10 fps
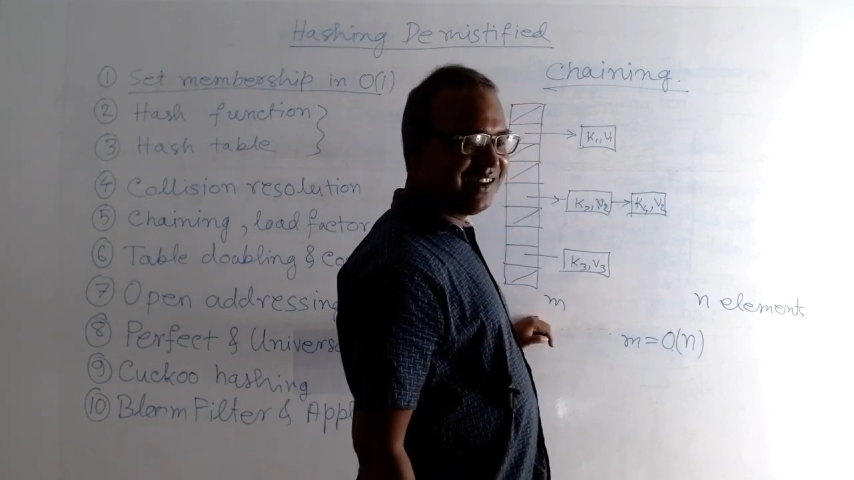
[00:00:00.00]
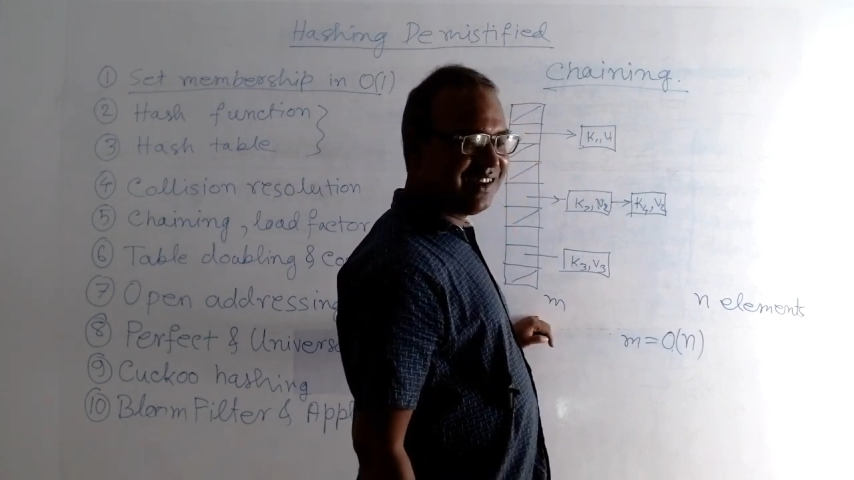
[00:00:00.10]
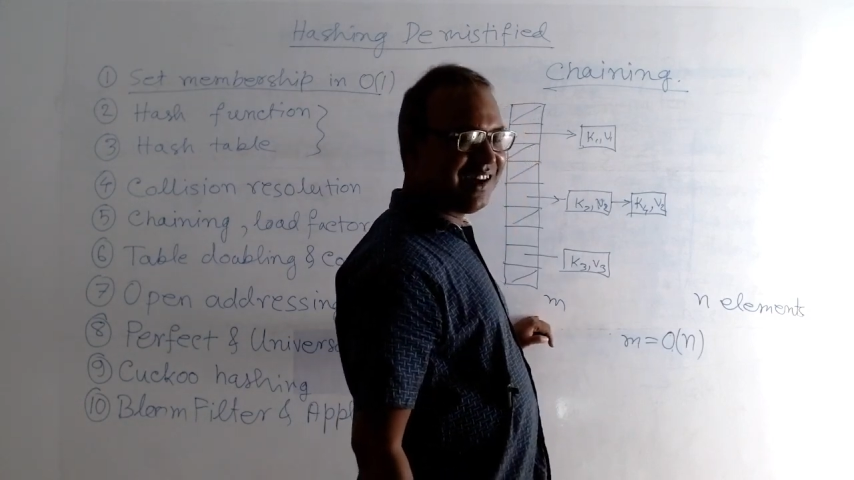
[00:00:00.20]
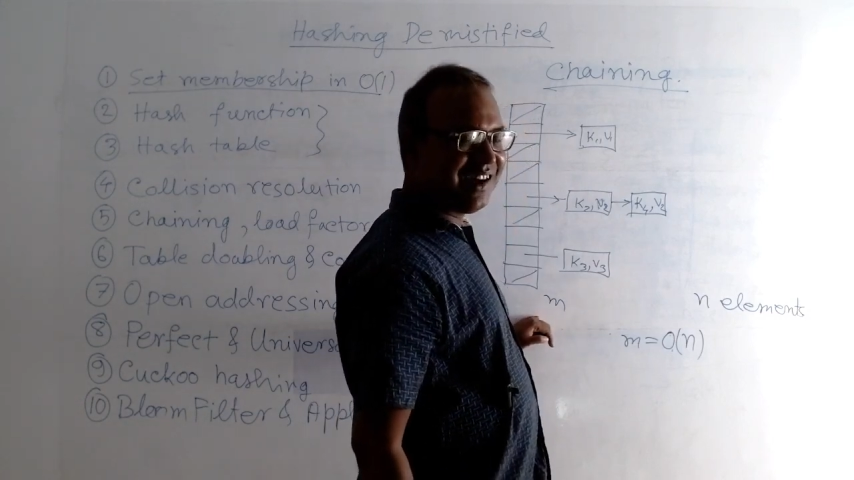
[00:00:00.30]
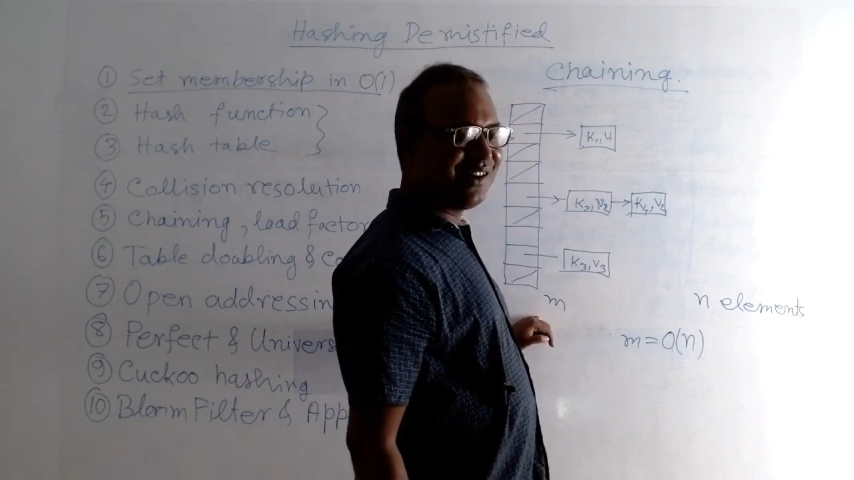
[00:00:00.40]

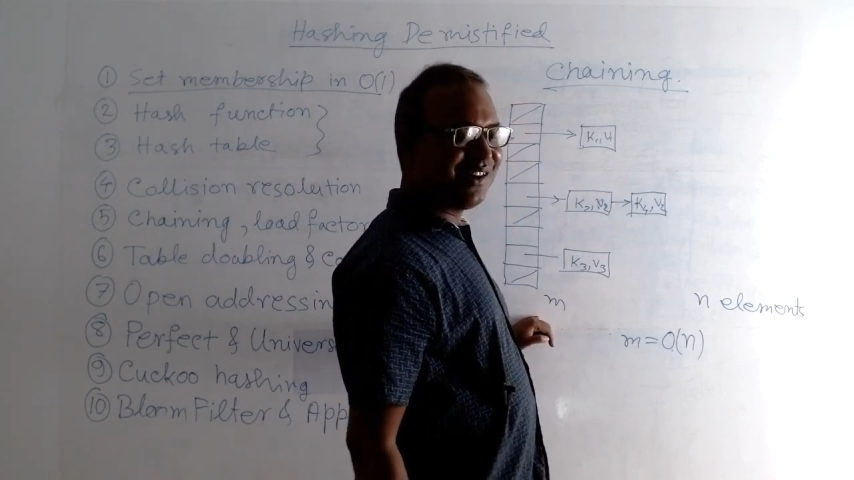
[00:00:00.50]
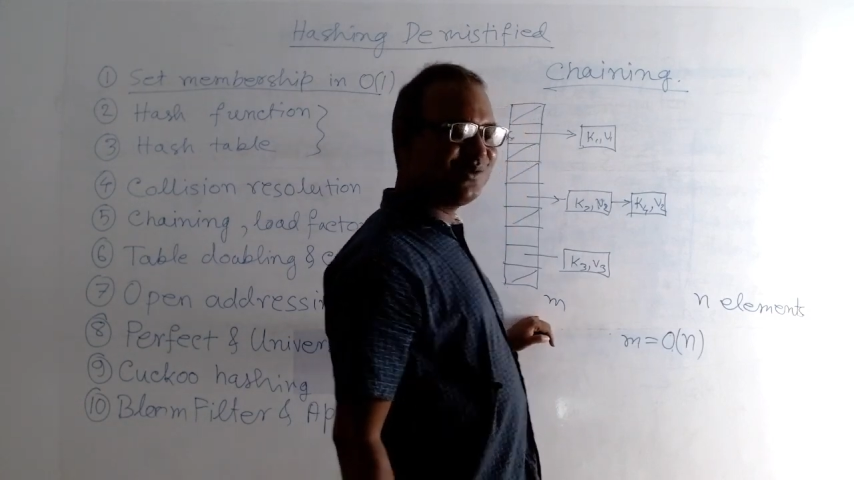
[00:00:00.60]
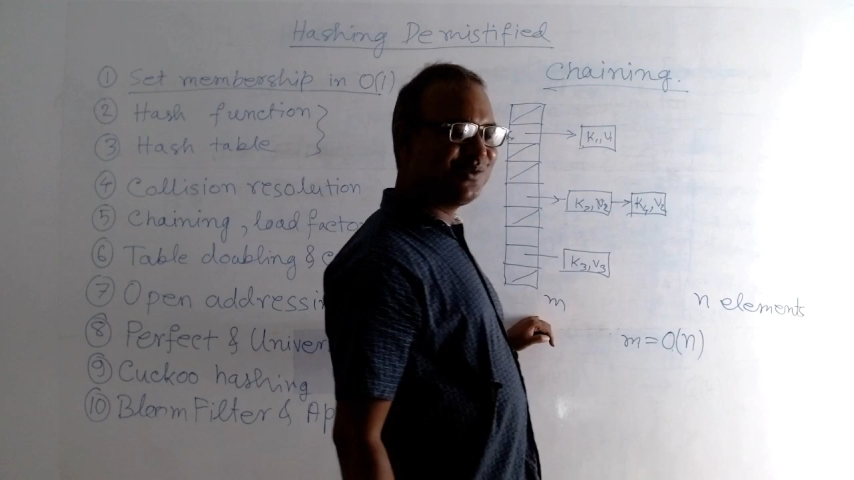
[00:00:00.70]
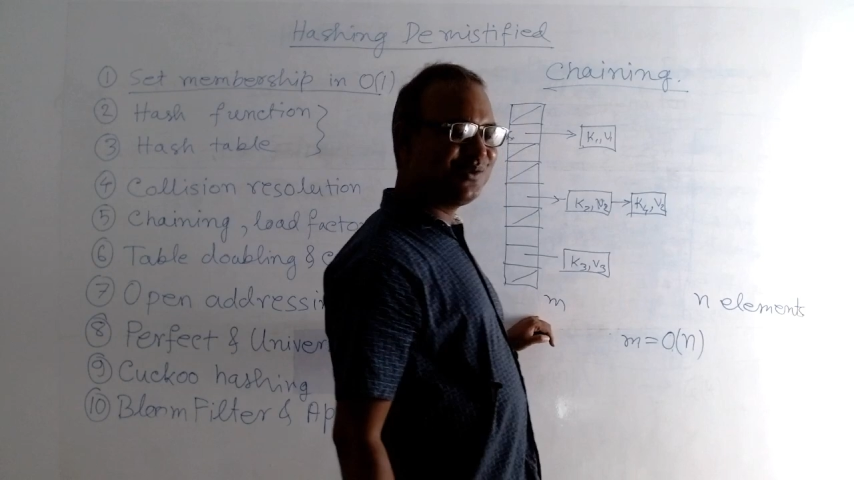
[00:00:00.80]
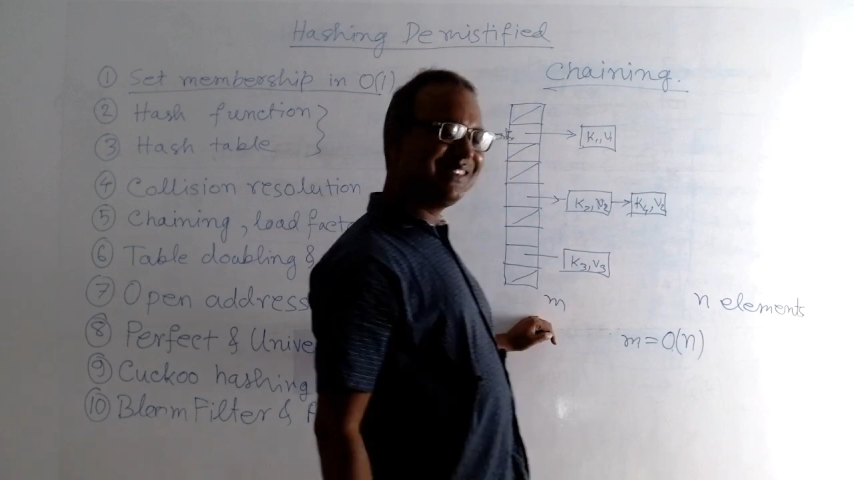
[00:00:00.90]
How to
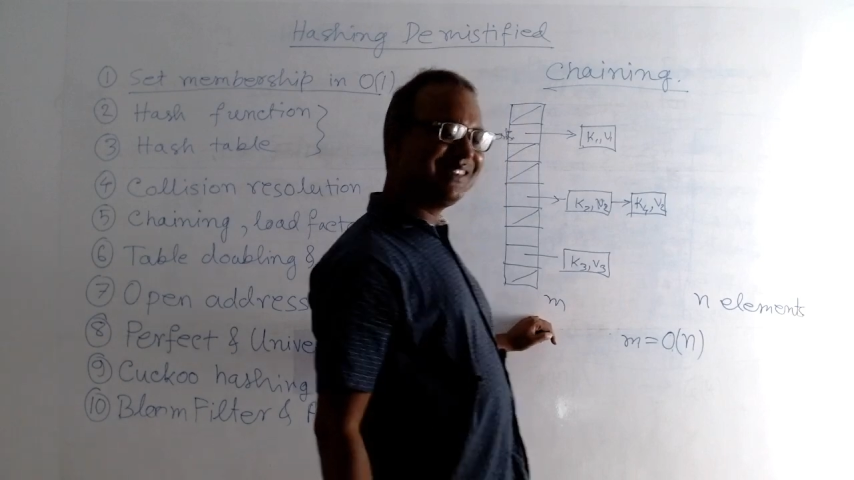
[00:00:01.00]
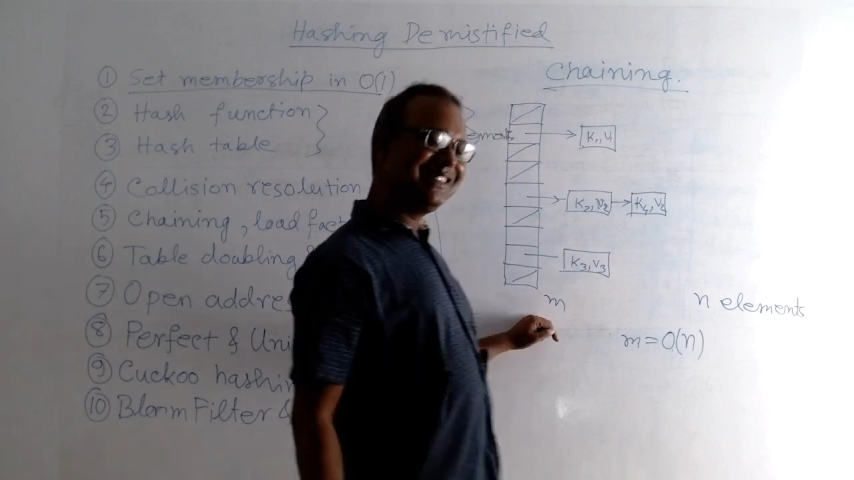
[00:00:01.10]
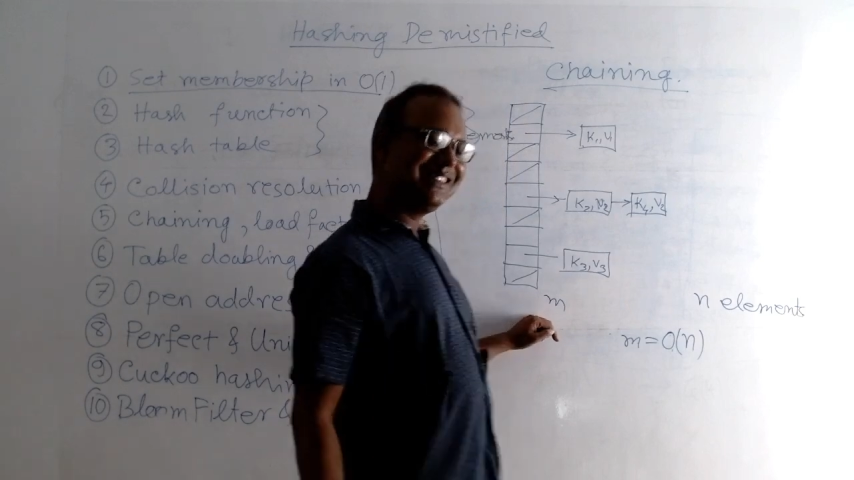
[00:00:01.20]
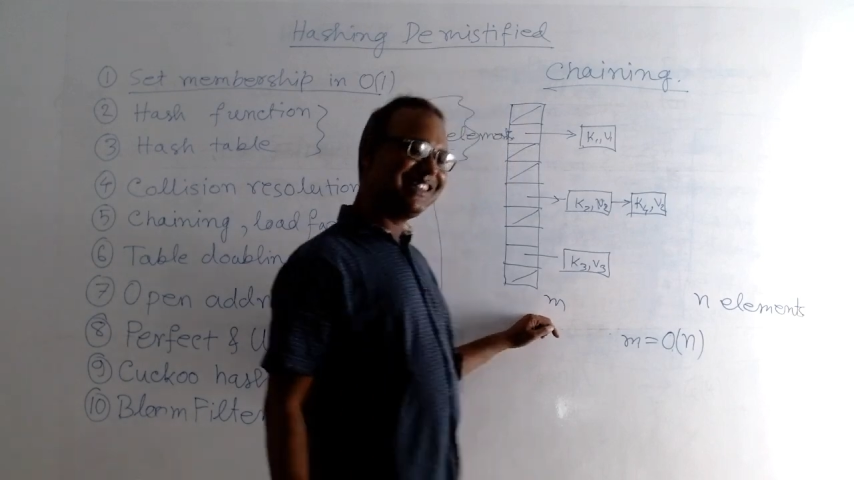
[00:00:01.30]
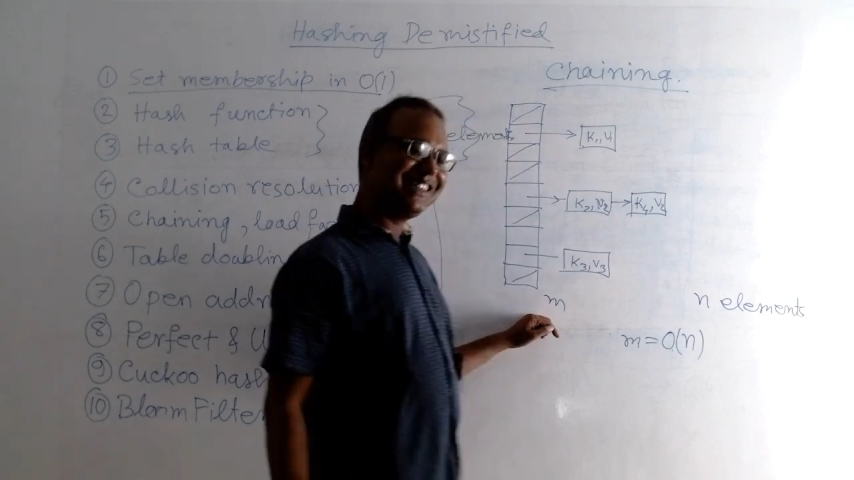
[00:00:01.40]
increase the size of the